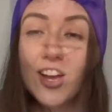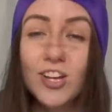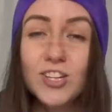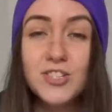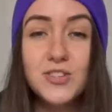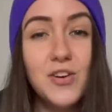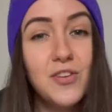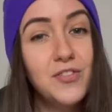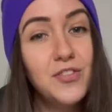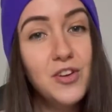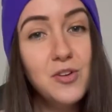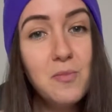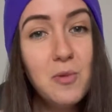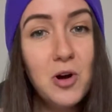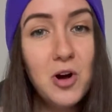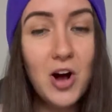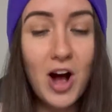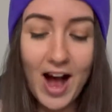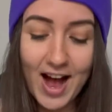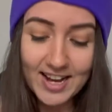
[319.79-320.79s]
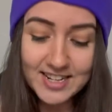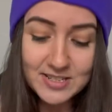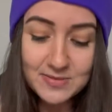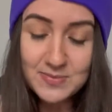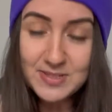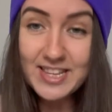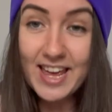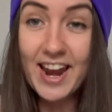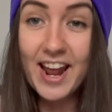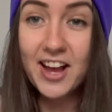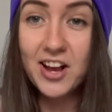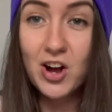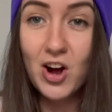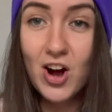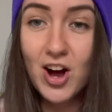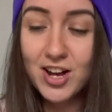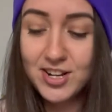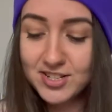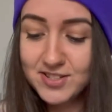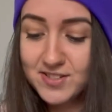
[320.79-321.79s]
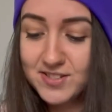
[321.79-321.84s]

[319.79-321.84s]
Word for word: So a few more items that I got.